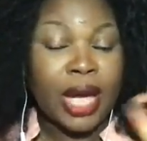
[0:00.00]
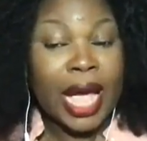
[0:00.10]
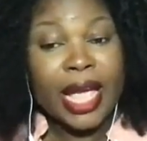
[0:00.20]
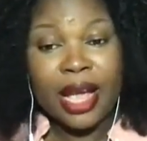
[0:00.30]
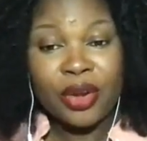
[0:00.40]

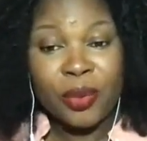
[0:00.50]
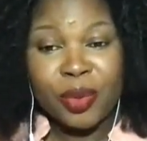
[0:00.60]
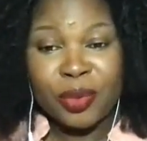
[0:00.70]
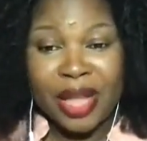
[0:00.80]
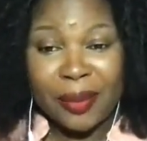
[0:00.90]
I know
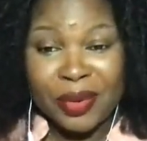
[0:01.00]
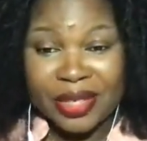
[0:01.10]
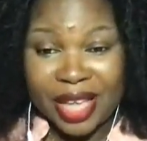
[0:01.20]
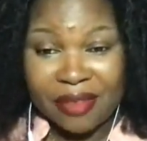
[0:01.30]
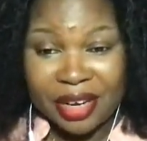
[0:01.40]
people that
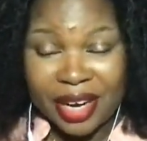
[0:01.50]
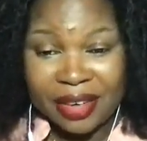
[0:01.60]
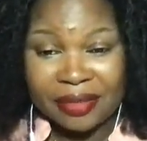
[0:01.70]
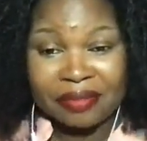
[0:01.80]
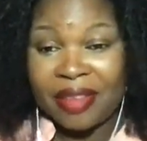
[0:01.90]
post every
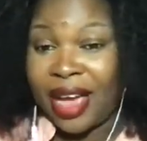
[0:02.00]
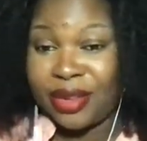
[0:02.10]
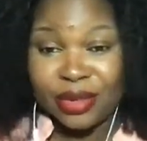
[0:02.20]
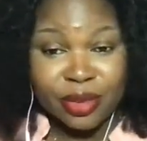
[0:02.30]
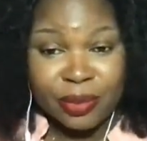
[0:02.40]
day. I
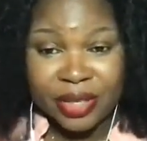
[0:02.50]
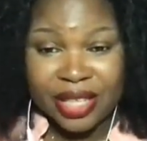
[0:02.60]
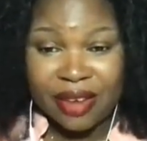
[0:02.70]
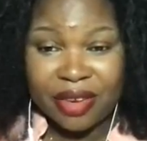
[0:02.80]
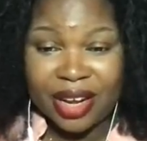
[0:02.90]
used to
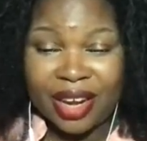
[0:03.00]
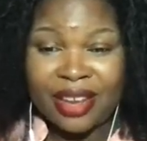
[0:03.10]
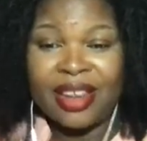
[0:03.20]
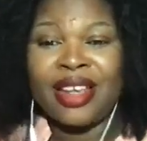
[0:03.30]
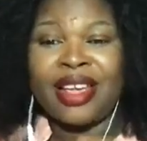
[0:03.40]
post every day
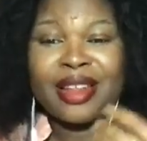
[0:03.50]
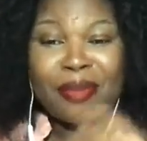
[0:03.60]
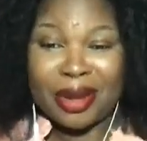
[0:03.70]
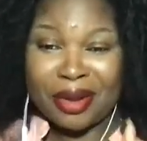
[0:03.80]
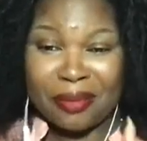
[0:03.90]

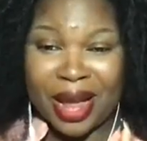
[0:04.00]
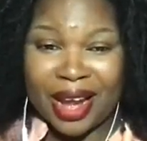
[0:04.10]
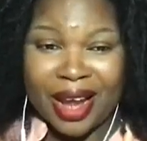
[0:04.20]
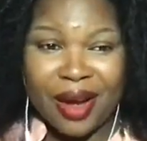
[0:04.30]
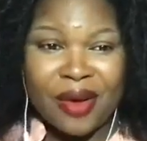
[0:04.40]
depending on my
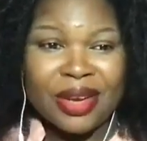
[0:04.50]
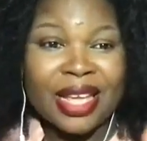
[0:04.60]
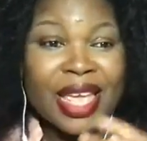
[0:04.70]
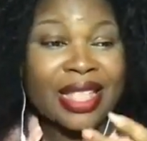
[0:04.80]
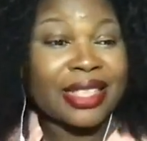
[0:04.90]
account.
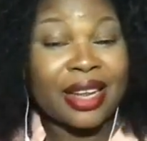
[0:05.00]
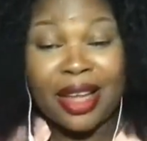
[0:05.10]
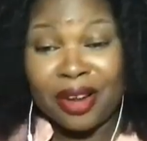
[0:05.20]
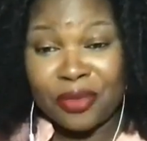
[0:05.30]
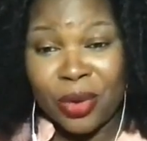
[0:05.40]
It's a
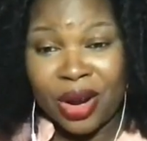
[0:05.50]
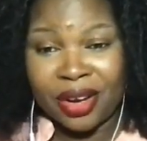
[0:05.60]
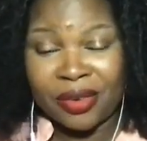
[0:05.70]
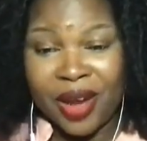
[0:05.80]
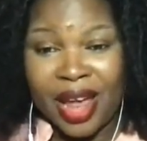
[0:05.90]
lot of
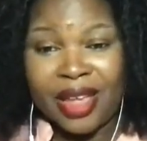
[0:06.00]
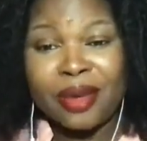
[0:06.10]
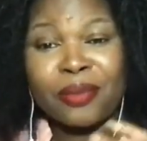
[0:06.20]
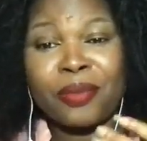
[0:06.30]
work, right?